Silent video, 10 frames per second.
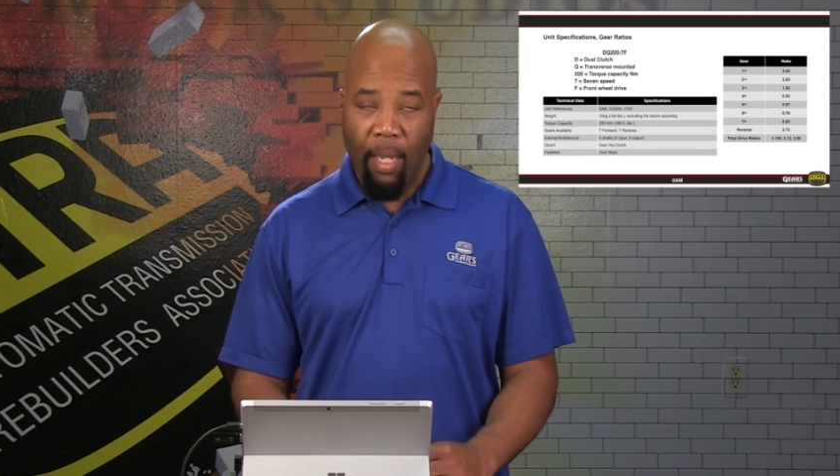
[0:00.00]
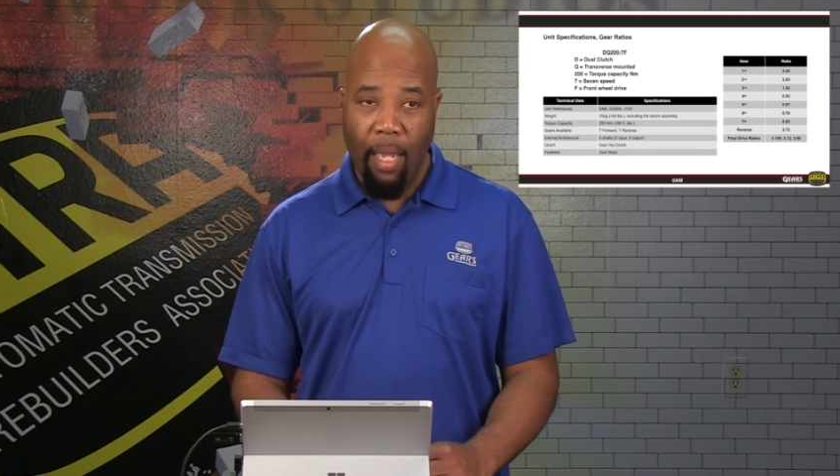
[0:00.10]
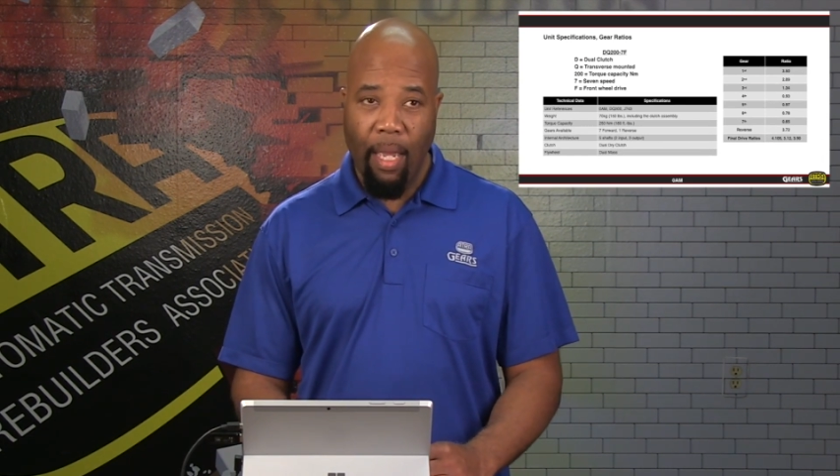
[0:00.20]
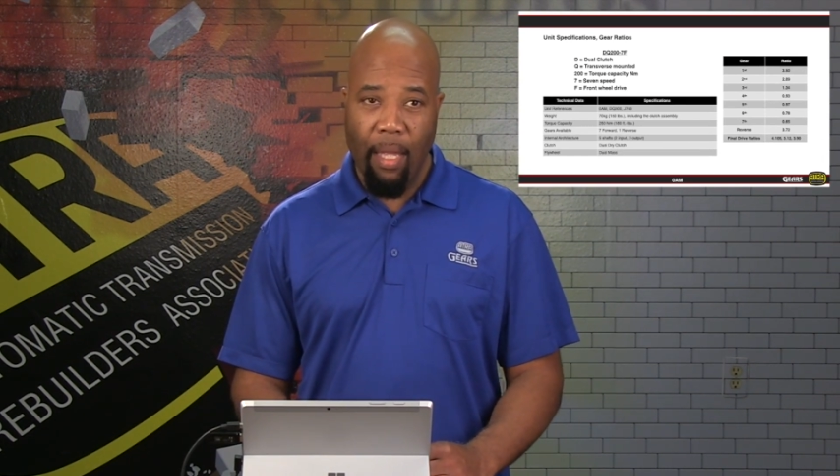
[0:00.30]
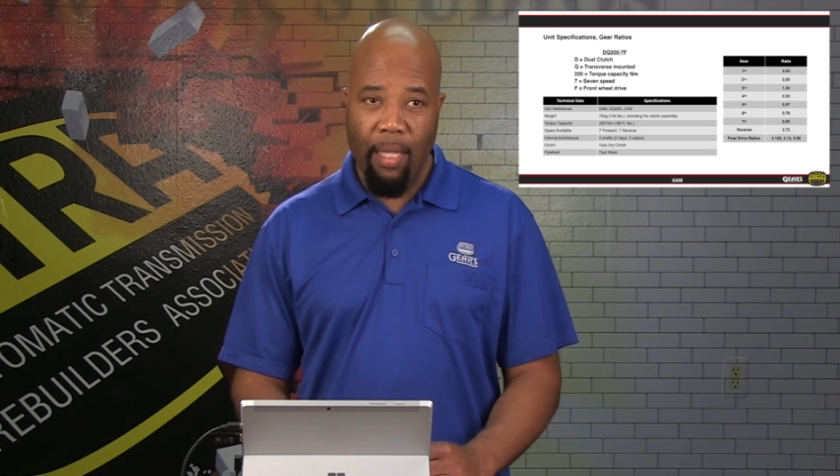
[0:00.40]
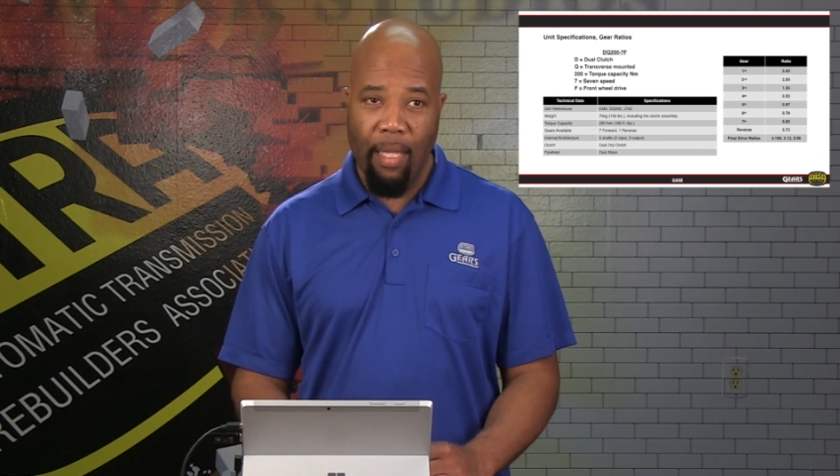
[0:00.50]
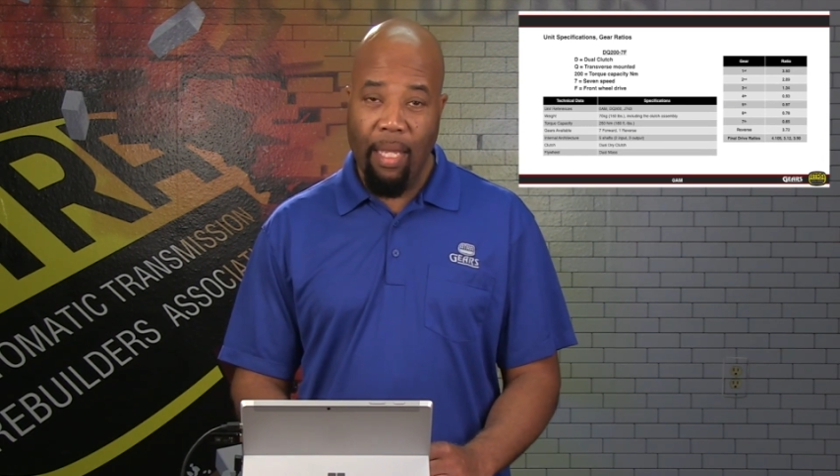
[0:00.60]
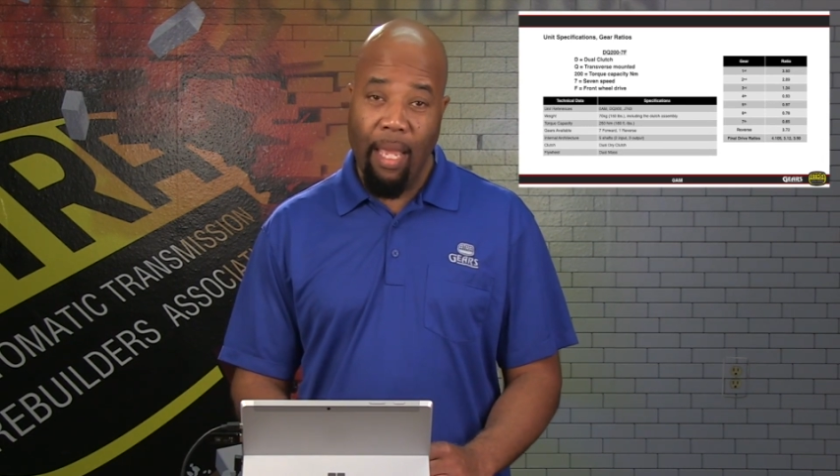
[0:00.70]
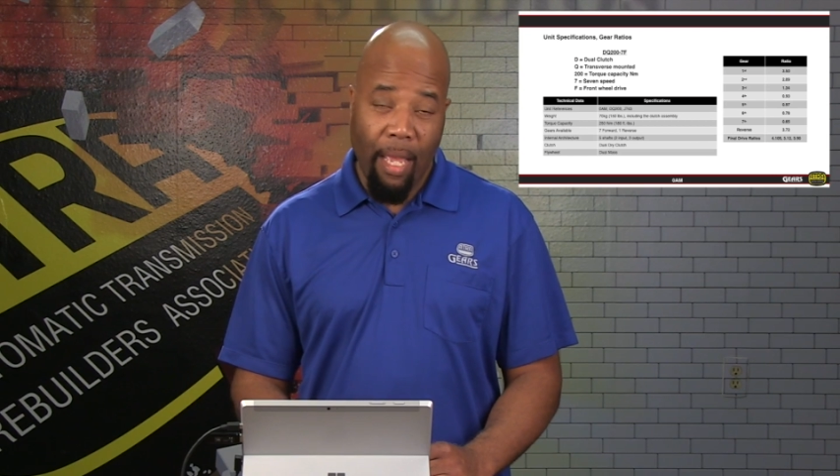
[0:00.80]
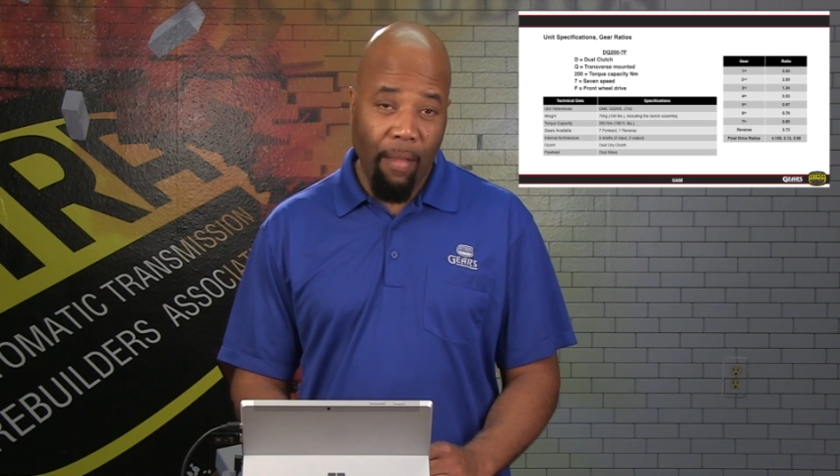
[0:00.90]
And then
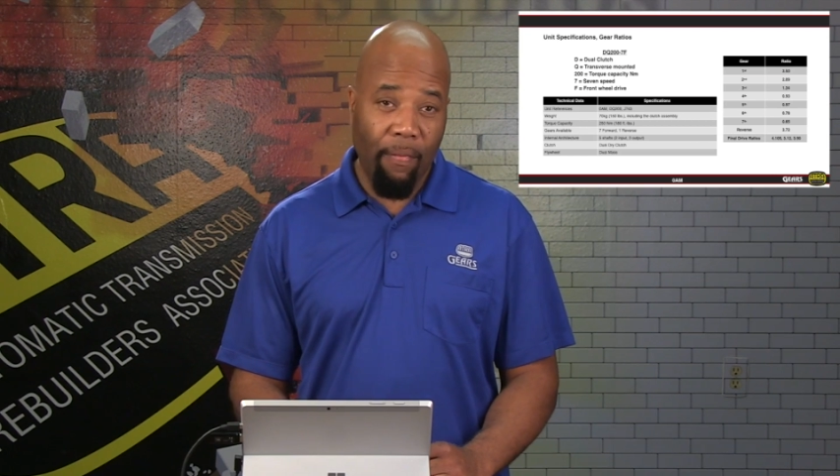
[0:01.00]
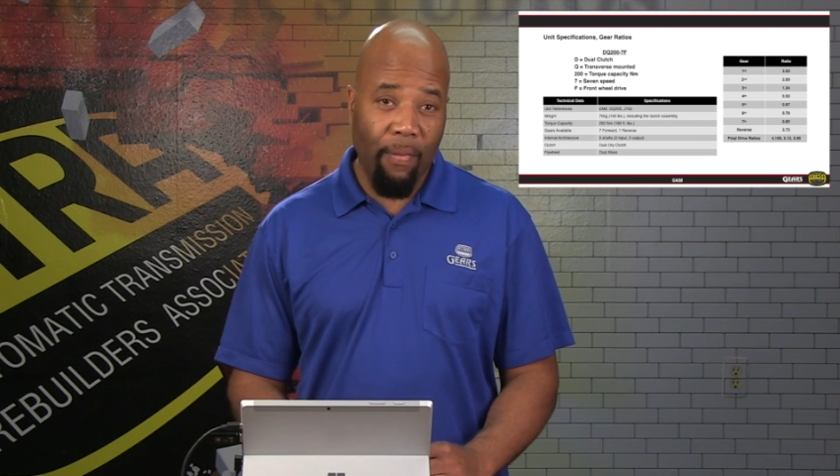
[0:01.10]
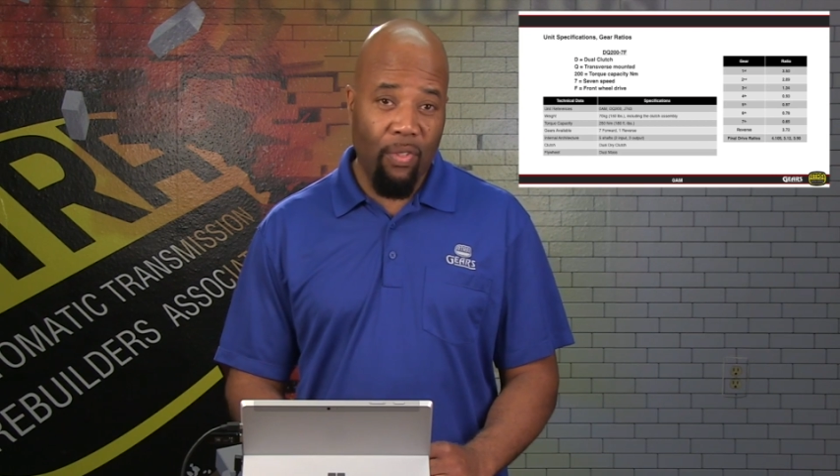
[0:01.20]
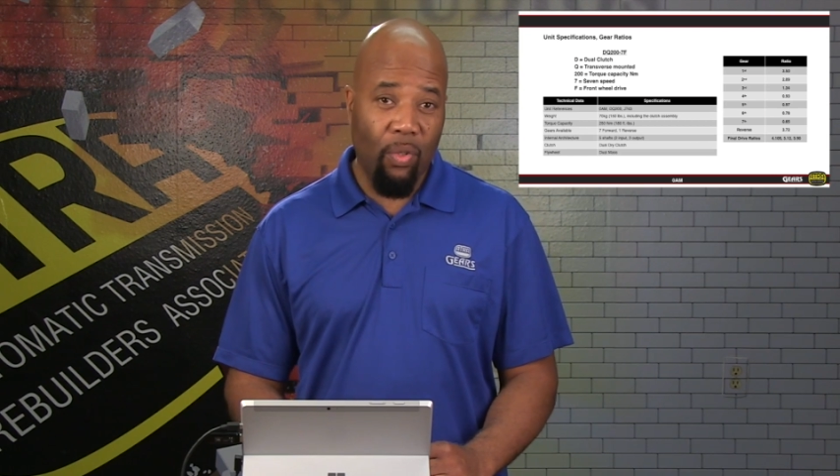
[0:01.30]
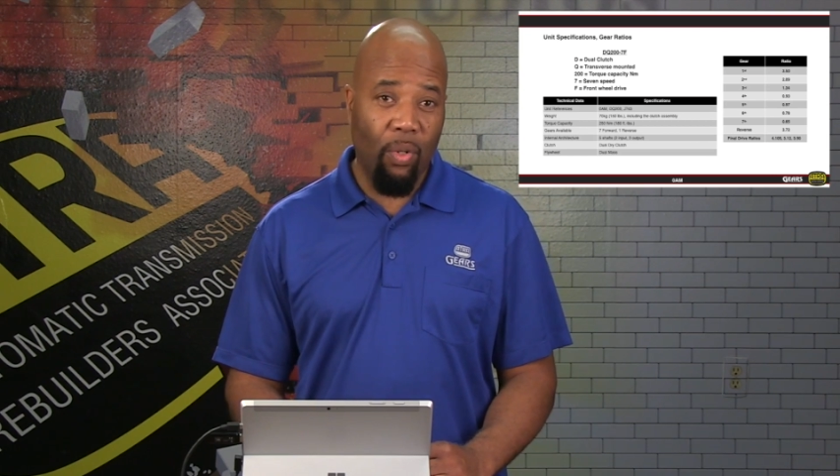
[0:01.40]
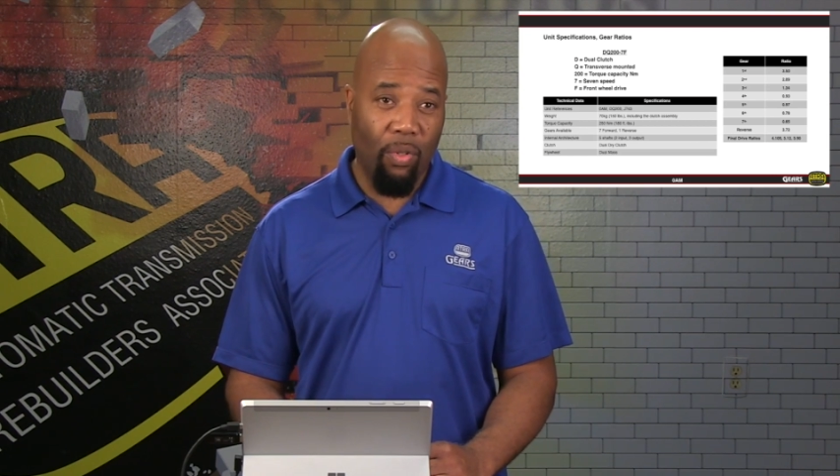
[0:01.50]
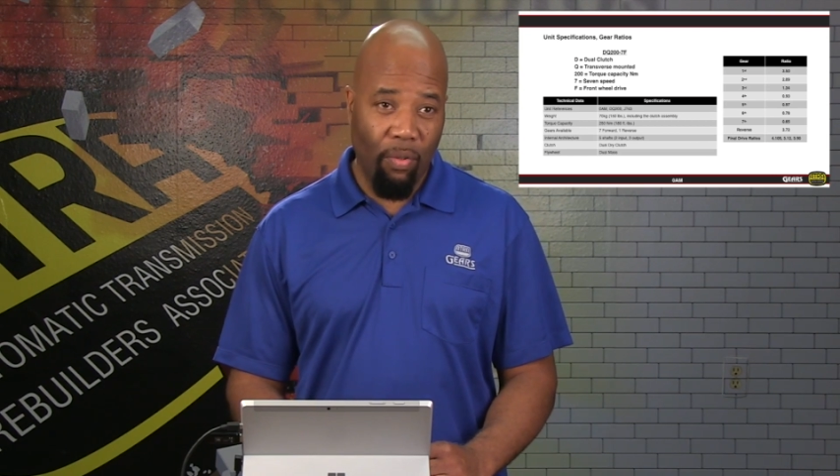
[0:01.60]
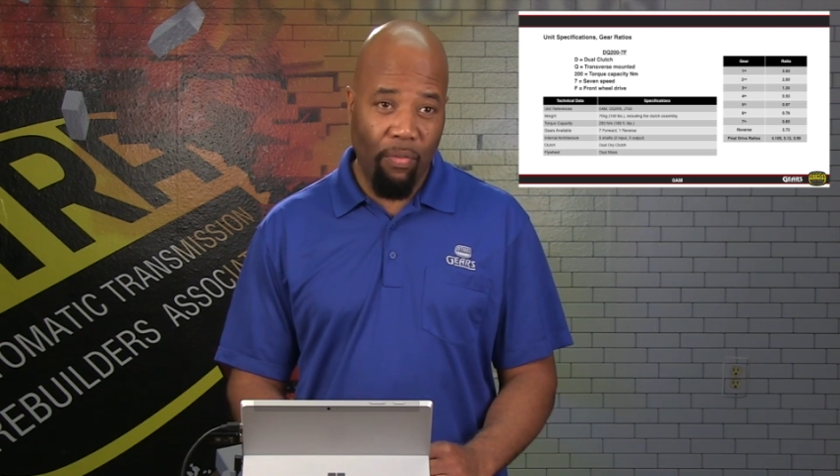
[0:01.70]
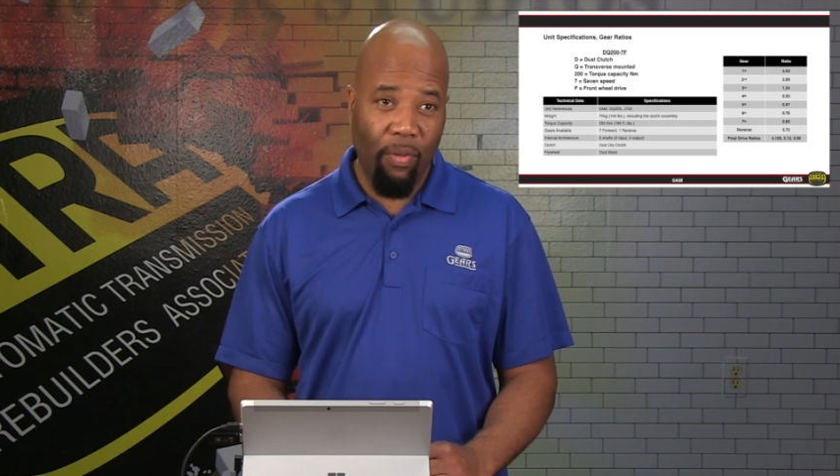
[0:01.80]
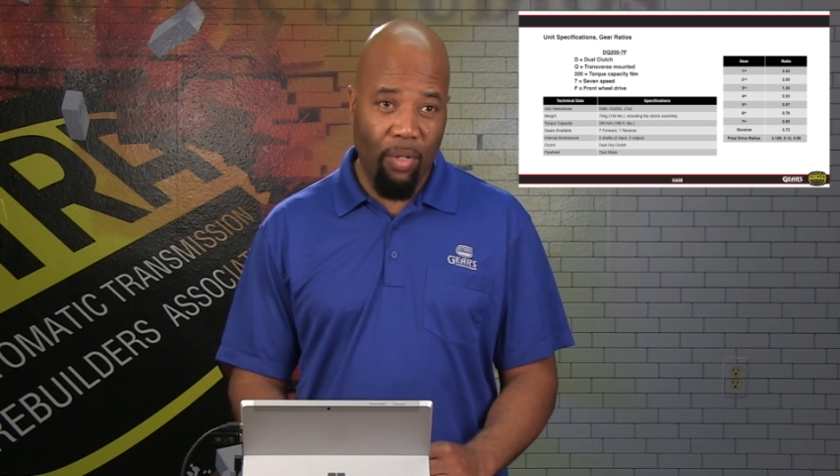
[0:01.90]
the F is going to
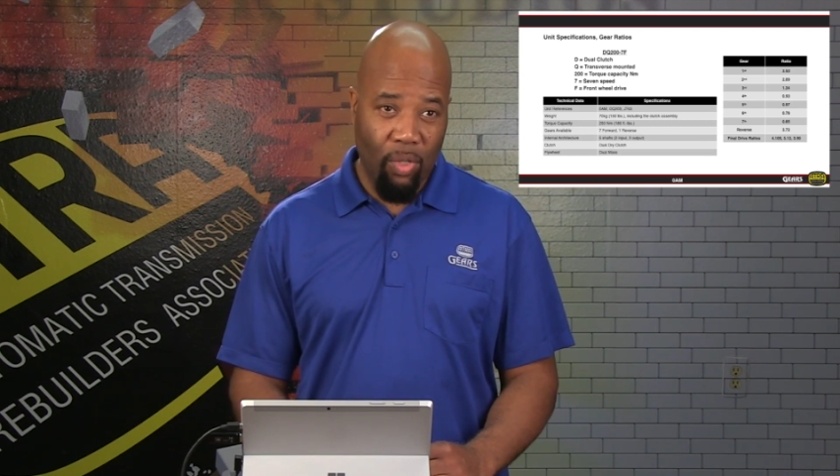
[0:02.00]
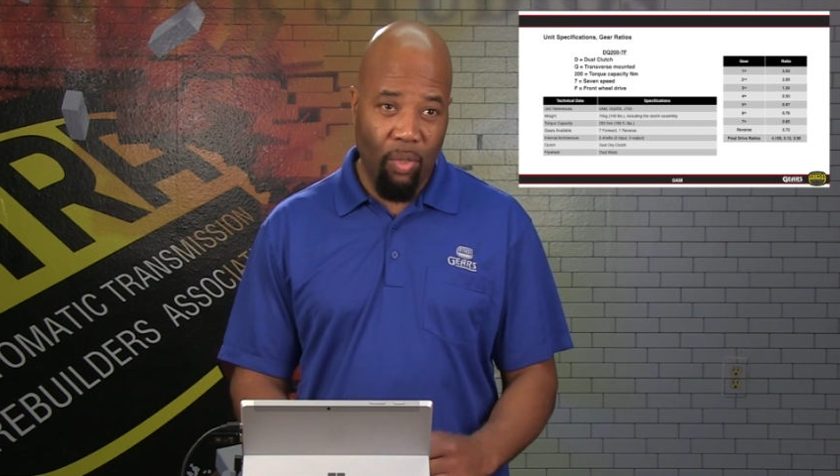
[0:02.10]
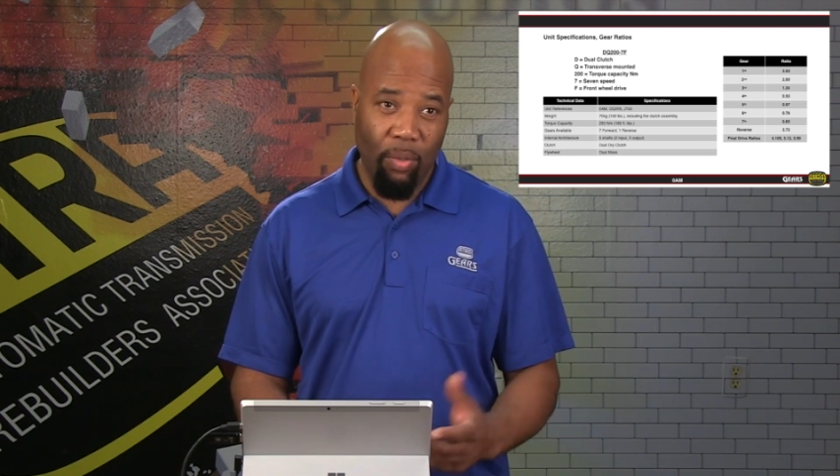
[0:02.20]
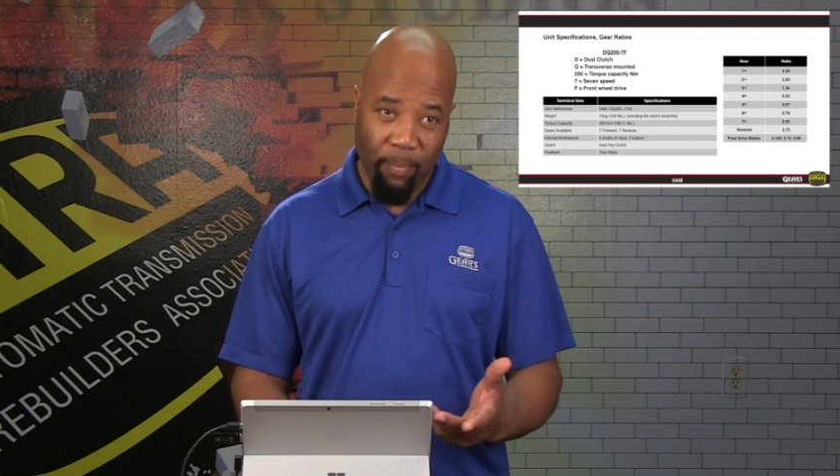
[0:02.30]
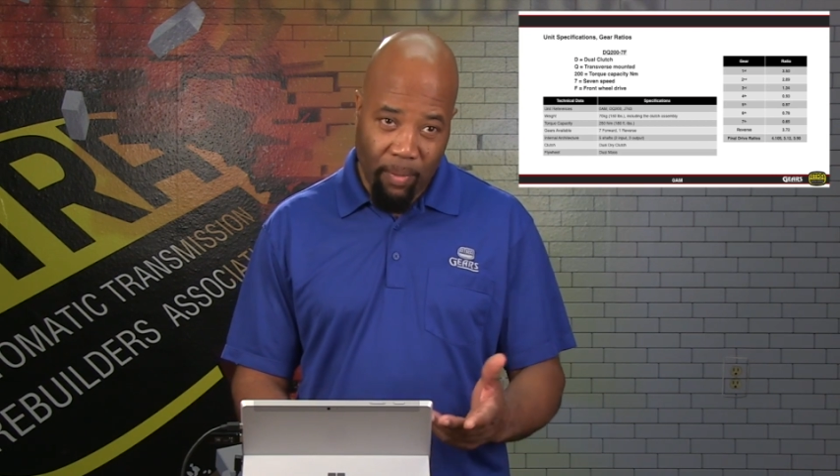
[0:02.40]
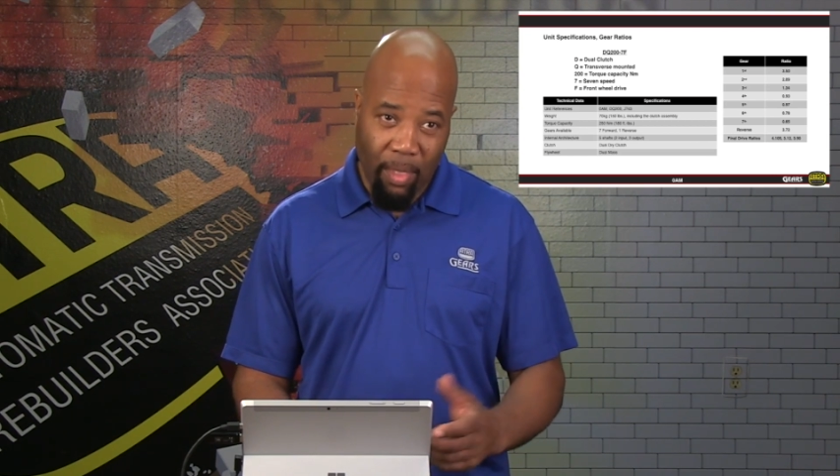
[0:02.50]
refer to